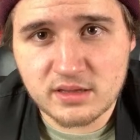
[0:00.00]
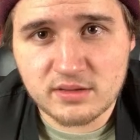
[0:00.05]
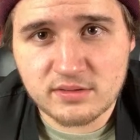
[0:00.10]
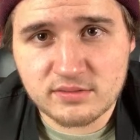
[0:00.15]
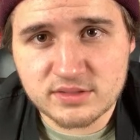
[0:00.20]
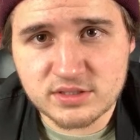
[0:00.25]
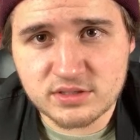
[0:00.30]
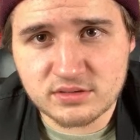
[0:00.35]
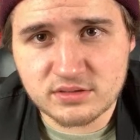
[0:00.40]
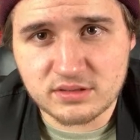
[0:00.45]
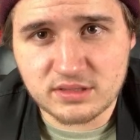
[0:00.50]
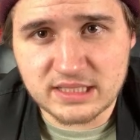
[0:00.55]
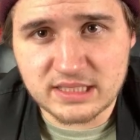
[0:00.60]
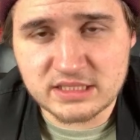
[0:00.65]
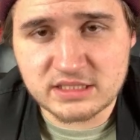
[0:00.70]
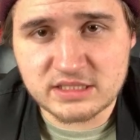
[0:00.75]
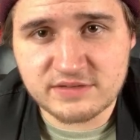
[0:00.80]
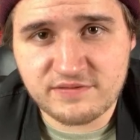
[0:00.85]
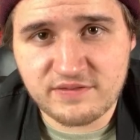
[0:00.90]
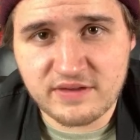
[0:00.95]
What's your
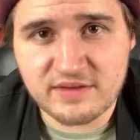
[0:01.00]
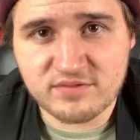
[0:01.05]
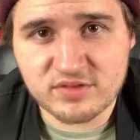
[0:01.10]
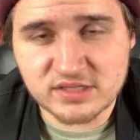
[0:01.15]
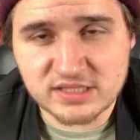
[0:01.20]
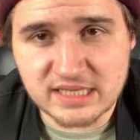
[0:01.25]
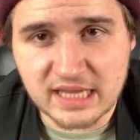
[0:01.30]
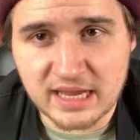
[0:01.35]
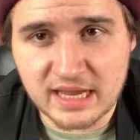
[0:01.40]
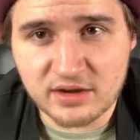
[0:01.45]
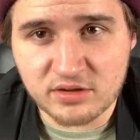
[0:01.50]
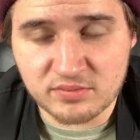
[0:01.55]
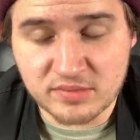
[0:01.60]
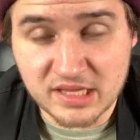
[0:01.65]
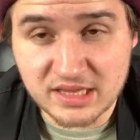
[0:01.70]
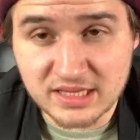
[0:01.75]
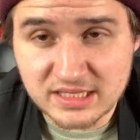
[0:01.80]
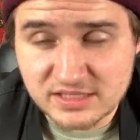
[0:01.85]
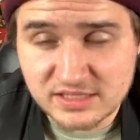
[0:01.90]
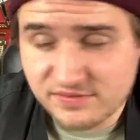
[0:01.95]
least favorite title? My
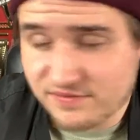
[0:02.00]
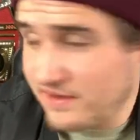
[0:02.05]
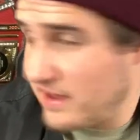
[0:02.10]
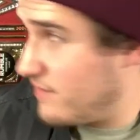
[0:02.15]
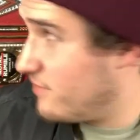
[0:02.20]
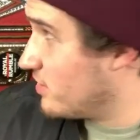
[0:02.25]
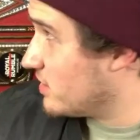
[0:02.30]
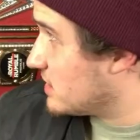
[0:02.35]
least favorite